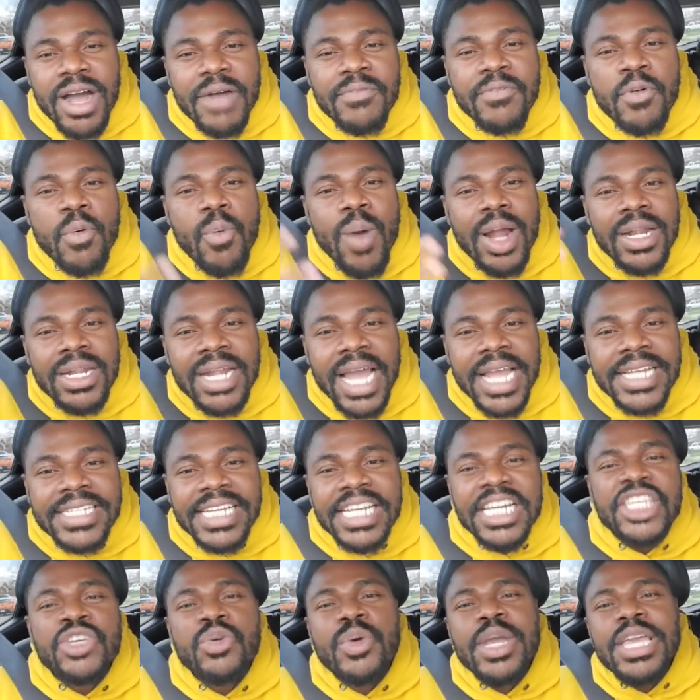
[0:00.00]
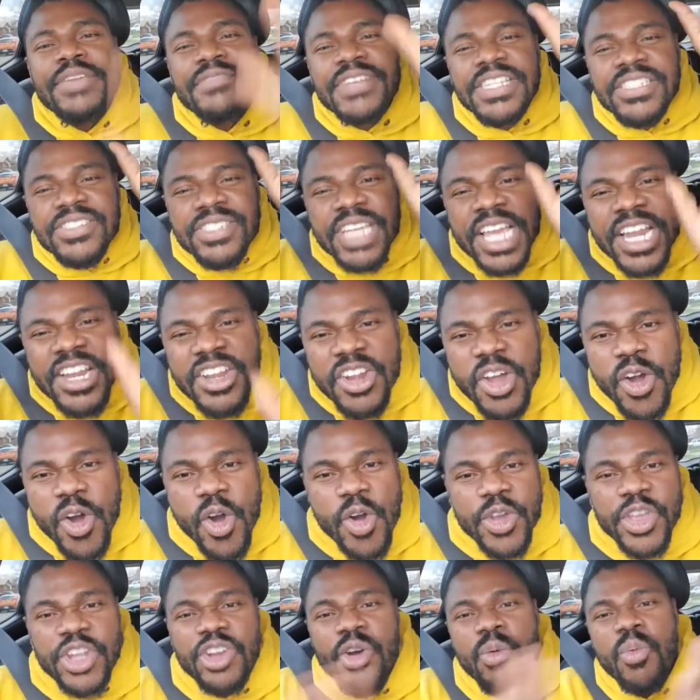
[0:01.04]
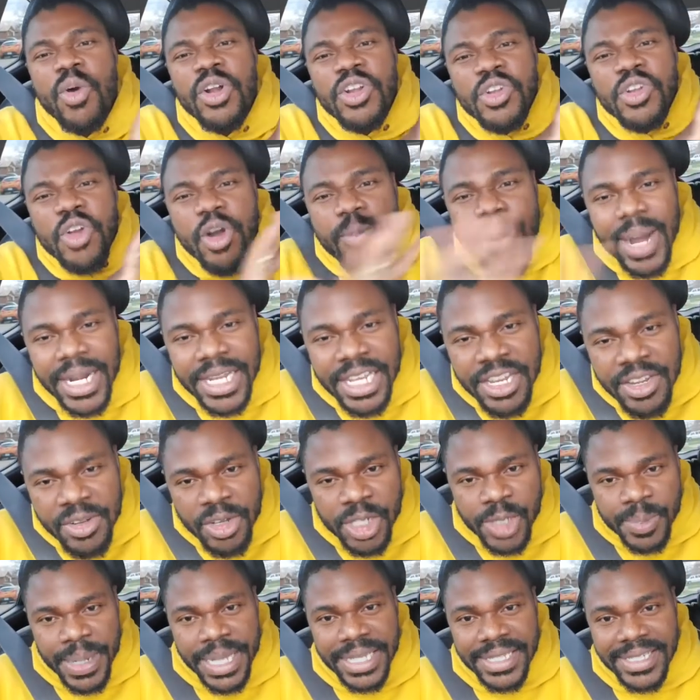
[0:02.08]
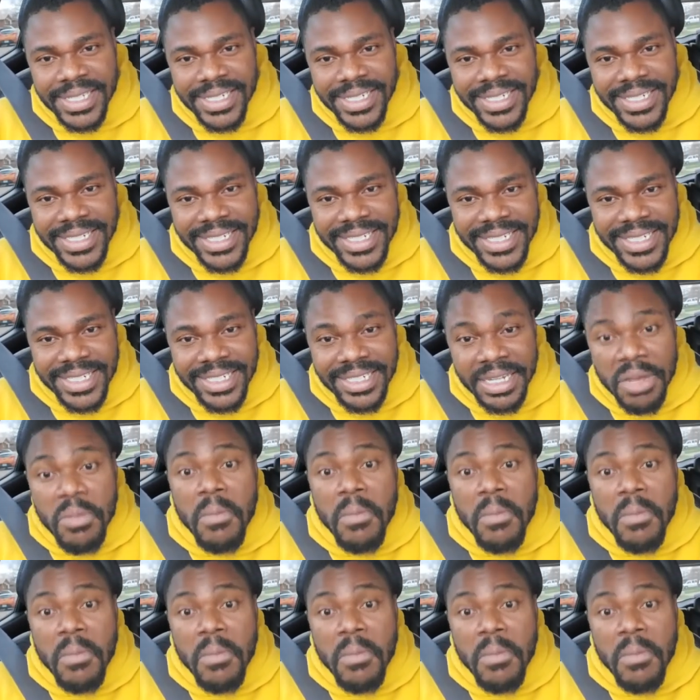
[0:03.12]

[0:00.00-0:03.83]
a friend of yours asks you to come and sleep over for one night, you will even say no.